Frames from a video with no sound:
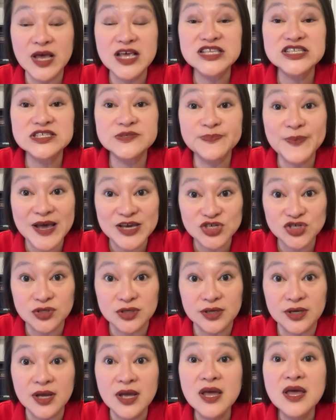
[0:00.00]

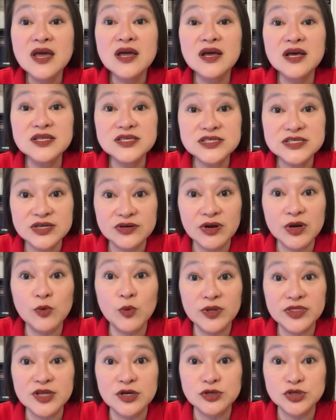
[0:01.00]
especially considering
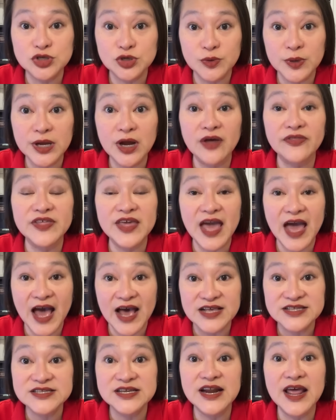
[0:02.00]
what they're doing on the
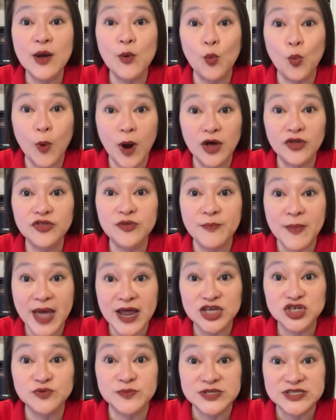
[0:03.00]
asset and wealth
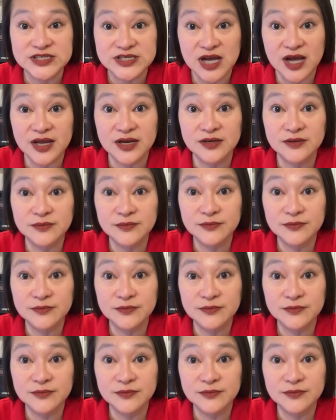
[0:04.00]
management side.